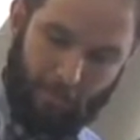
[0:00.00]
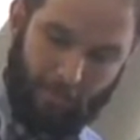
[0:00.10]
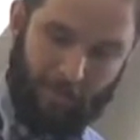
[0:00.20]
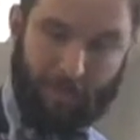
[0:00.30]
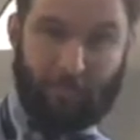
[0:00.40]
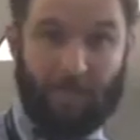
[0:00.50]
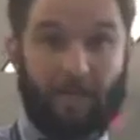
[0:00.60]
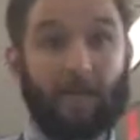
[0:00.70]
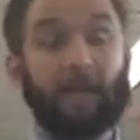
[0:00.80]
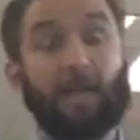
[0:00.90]

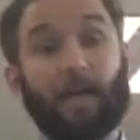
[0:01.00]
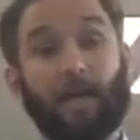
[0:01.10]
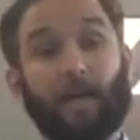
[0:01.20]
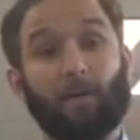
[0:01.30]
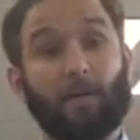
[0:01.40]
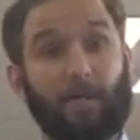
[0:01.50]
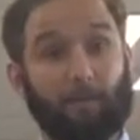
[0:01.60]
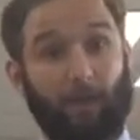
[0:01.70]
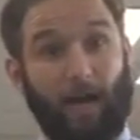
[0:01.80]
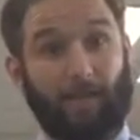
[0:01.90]
70, and we'll keep
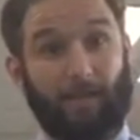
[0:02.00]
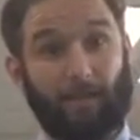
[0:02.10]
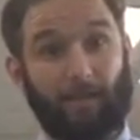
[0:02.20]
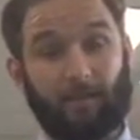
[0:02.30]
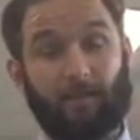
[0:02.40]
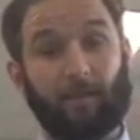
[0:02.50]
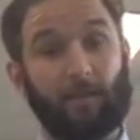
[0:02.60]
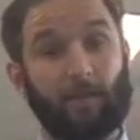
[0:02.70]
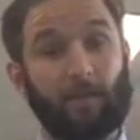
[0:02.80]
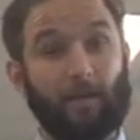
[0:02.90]
rising.
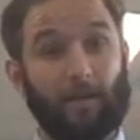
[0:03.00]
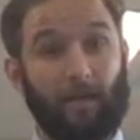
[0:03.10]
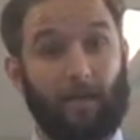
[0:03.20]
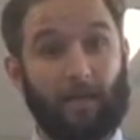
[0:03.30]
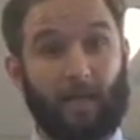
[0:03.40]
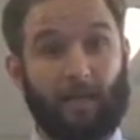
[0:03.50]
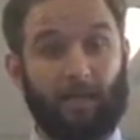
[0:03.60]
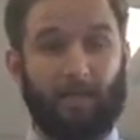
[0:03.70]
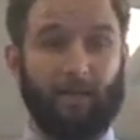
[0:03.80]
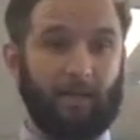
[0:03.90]
Conduction.